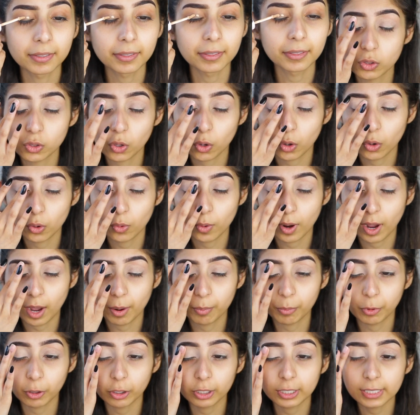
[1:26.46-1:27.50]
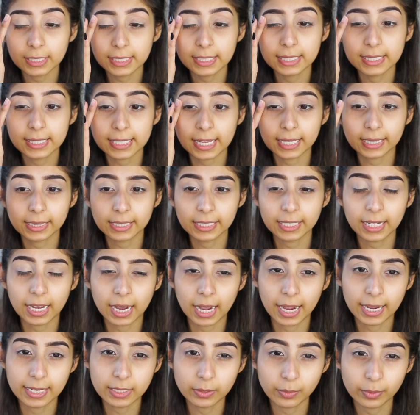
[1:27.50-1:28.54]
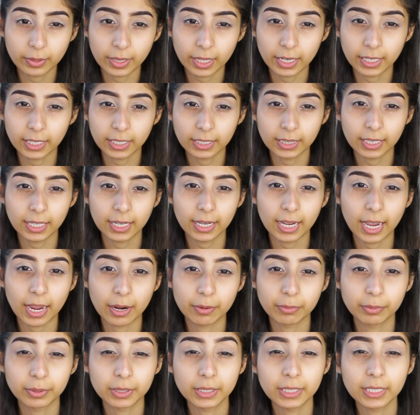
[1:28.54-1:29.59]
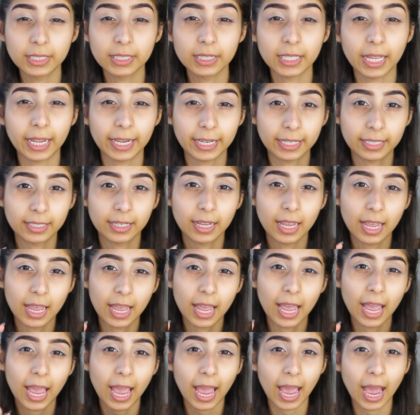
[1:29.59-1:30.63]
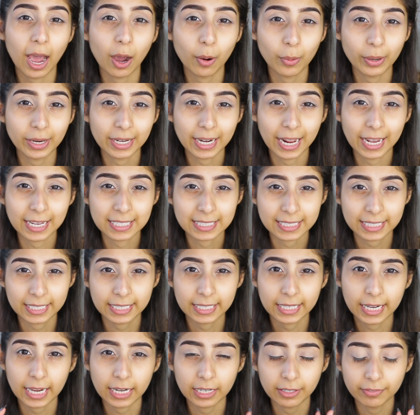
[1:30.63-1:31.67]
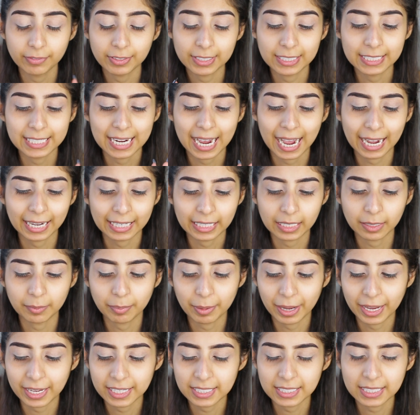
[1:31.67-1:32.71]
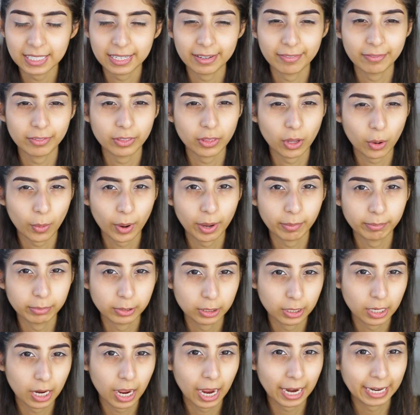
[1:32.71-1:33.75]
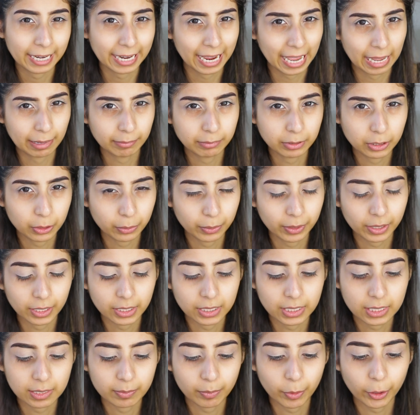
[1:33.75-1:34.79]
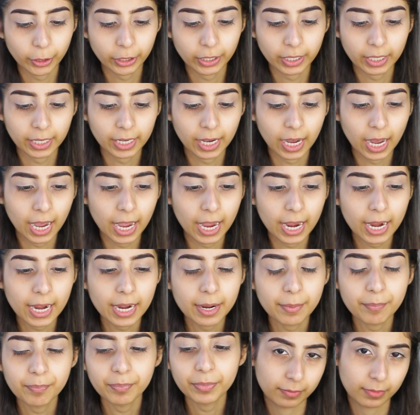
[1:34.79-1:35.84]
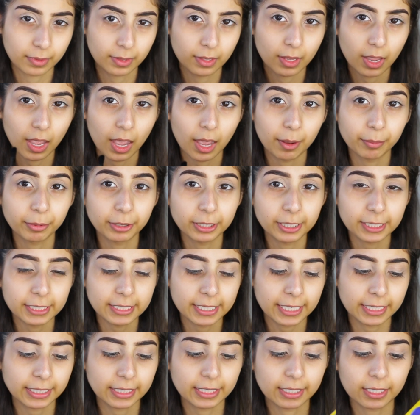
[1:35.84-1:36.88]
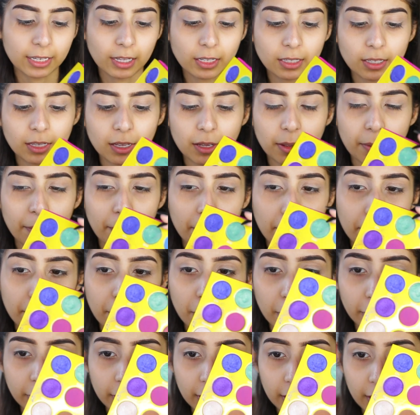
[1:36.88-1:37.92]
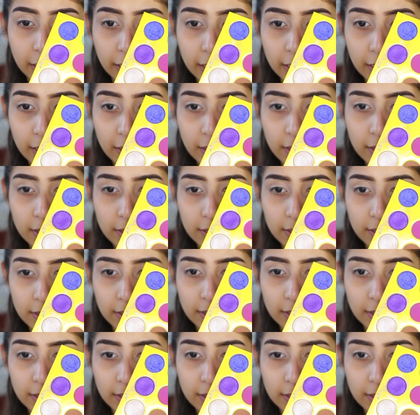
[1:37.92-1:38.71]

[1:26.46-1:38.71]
So I'm not going to set the eyes with anything. I really like how it has a kind of a tacky base, even though I am doing a smoky eye. I'm going to take the color Burkina